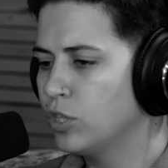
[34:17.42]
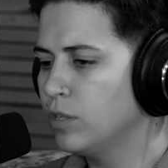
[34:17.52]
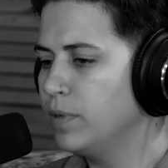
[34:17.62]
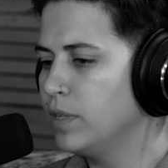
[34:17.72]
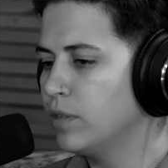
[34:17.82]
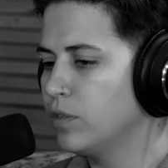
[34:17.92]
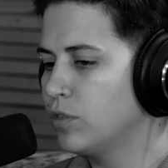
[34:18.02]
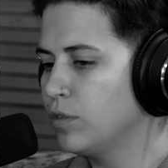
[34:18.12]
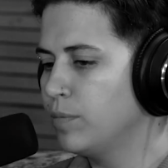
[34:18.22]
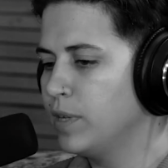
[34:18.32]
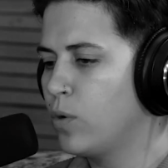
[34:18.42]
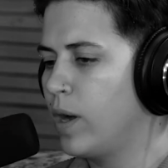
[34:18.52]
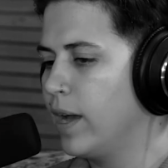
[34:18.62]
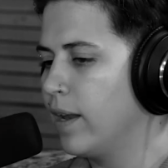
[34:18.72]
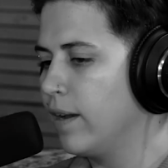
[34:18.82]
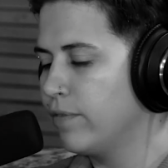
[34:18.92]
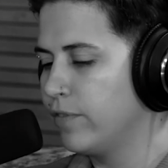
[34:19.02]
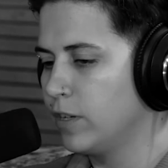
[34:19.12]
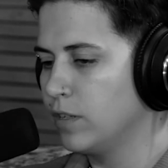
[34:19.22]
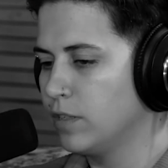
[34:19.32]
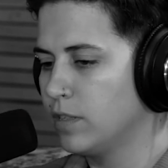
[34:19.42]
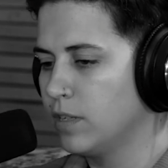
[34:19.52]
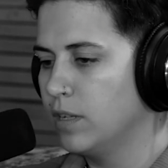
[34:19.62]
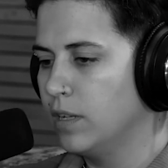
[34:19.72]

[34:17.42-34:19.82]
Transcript: She'll be quiet at first.